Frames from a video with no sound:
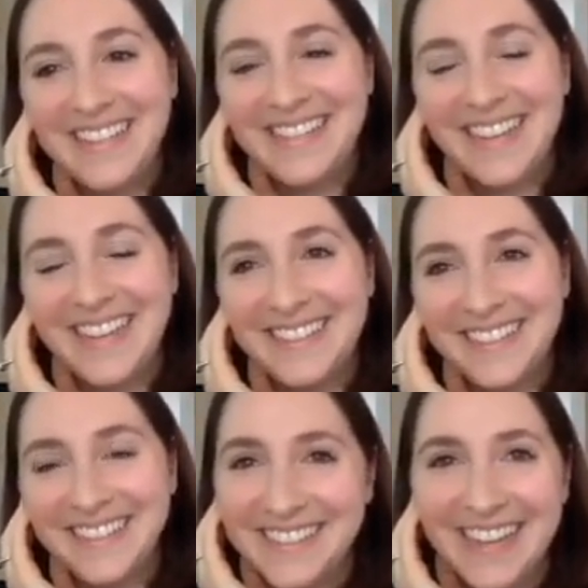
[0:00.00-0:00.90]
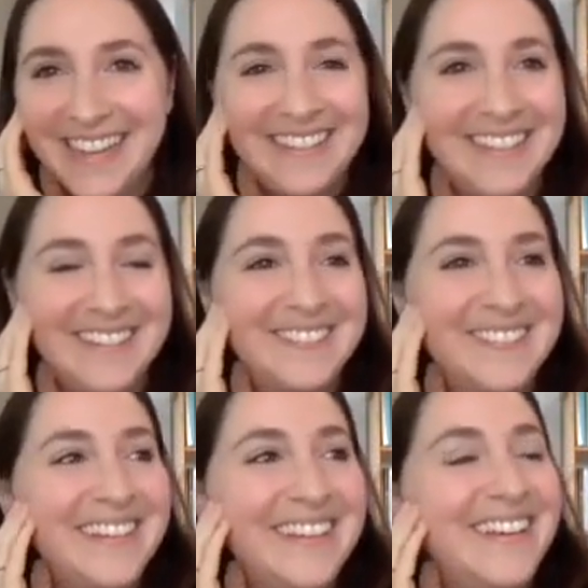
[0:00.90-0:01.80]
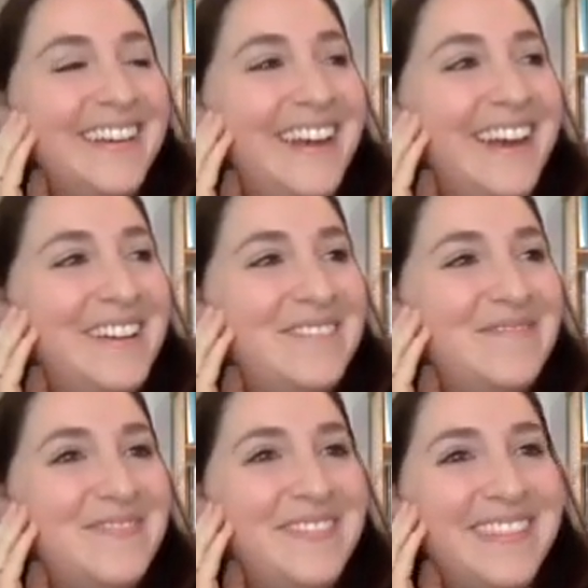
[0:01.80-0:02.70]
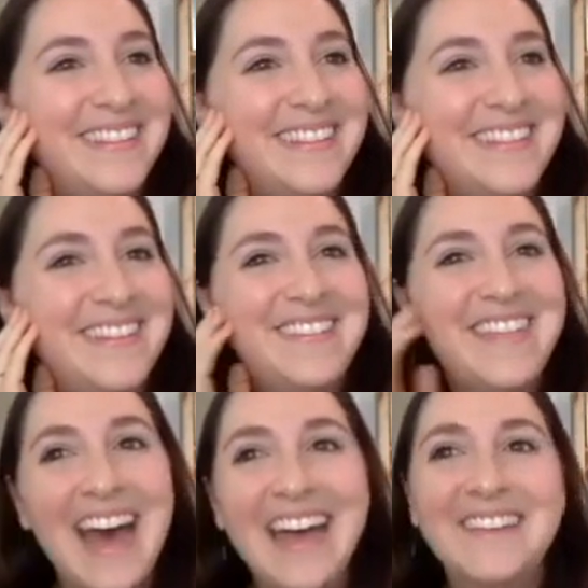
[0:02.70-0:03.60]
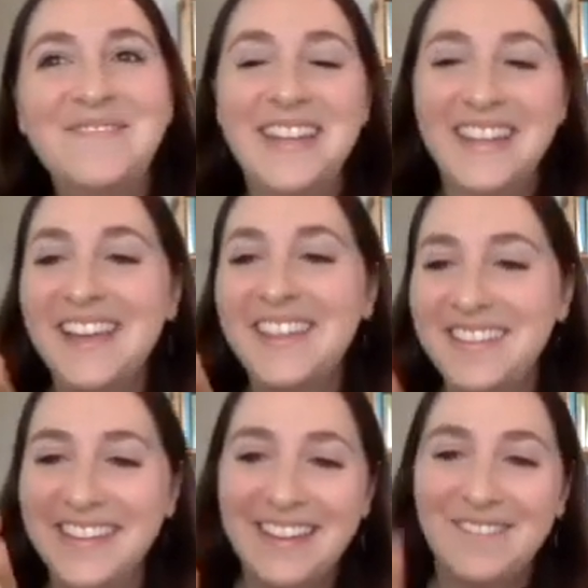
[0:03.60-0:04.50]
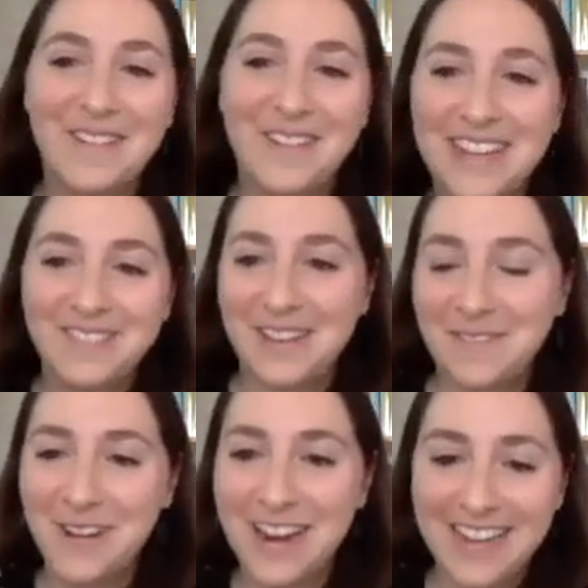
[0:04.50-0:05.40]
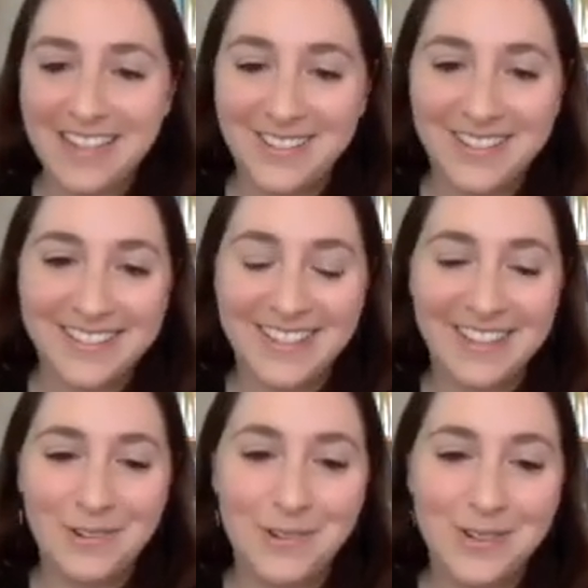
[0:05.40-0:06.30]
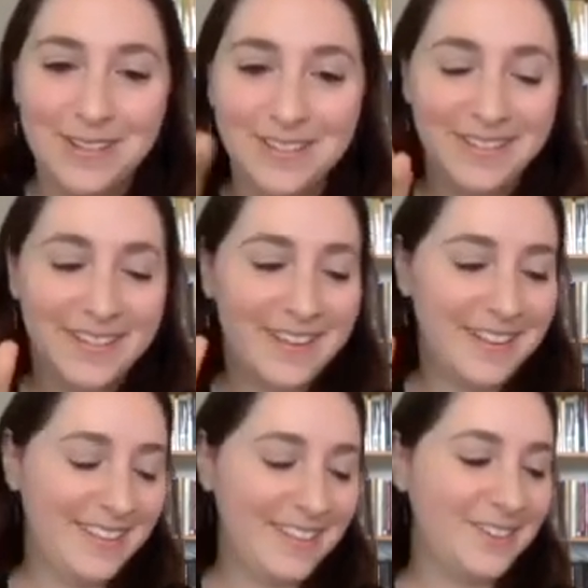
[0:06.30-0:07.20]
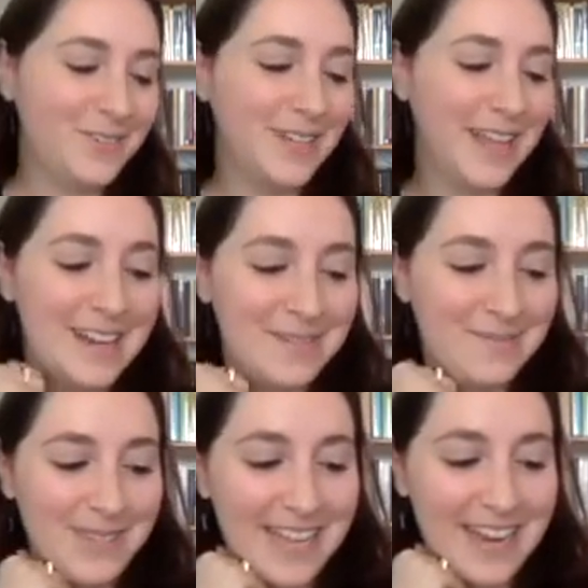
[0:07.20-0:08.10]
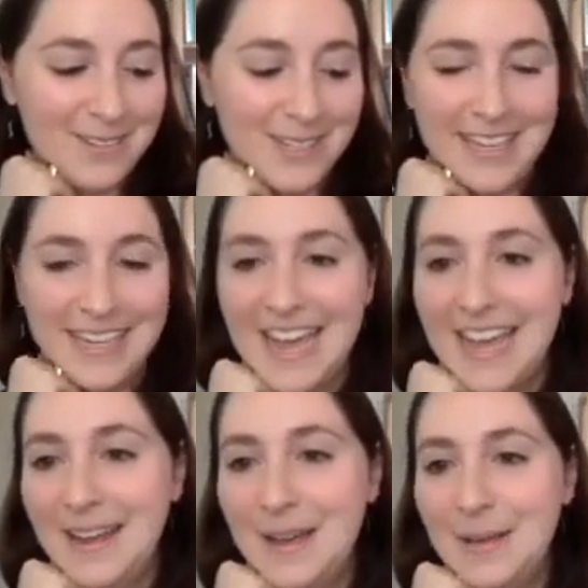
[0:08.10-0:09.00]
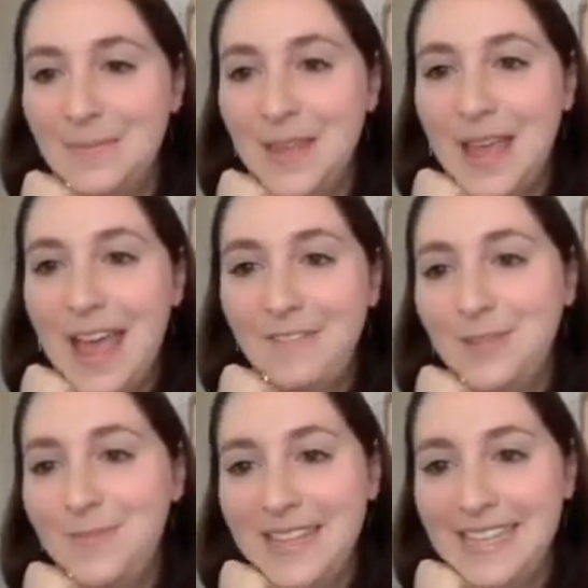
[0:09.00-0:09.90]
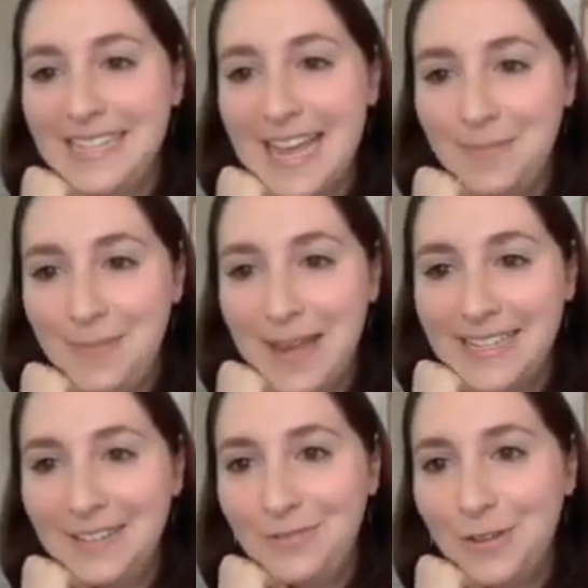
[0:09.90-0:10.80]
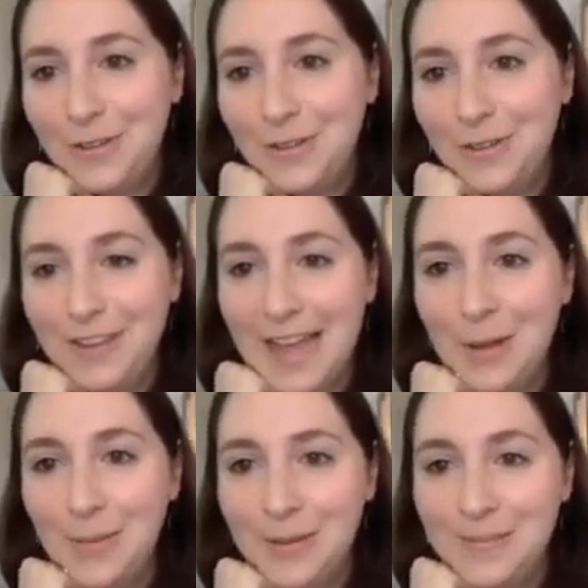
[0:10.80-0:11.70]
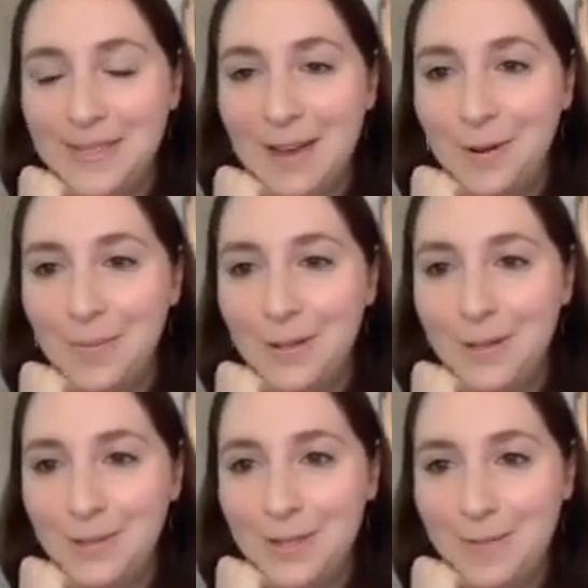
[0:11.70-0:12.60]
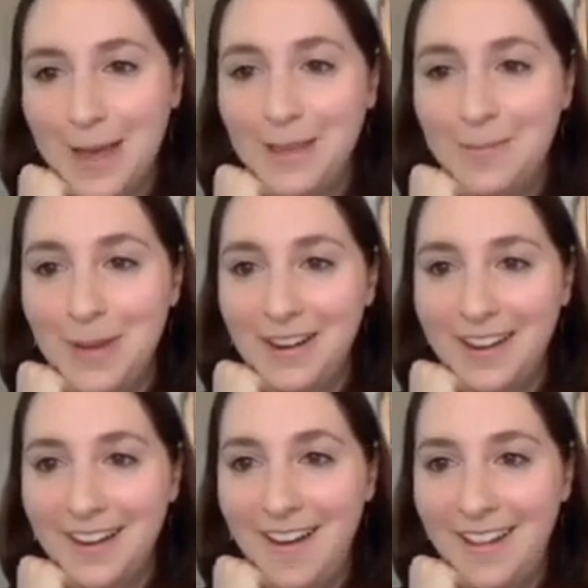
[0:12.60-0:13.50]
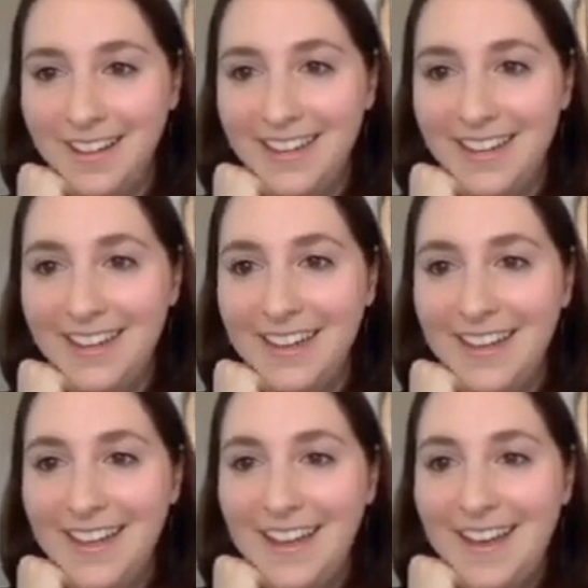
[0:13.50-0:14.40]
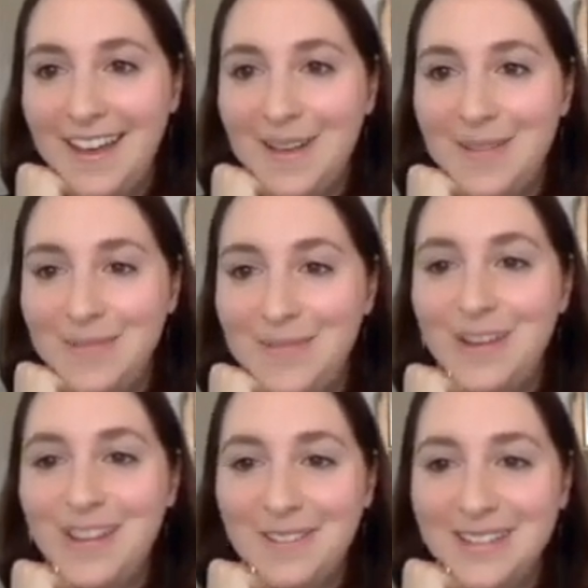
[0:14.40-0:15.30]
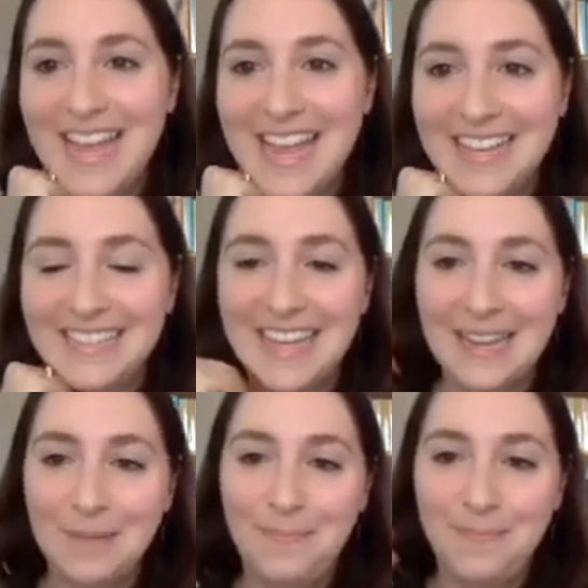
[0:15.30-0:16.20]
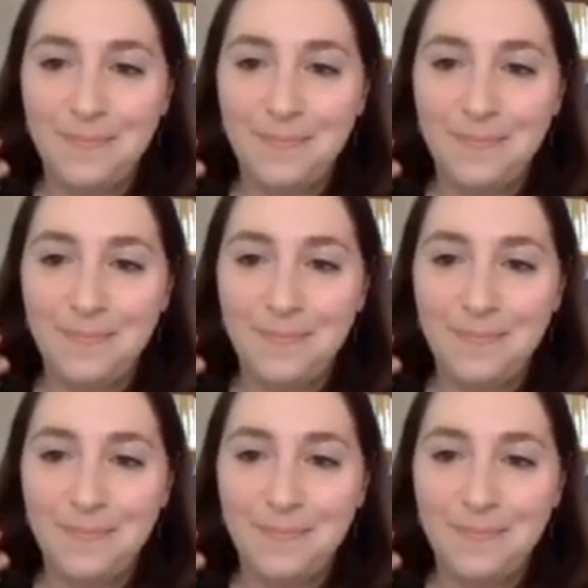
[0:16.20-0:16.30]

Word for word: such a um so that but the other thing if i want to give like one extra like cool yeah. cool items that i was looking at um, have to be these hand painted photographic albums that were produced by the american colony um, where they would take like a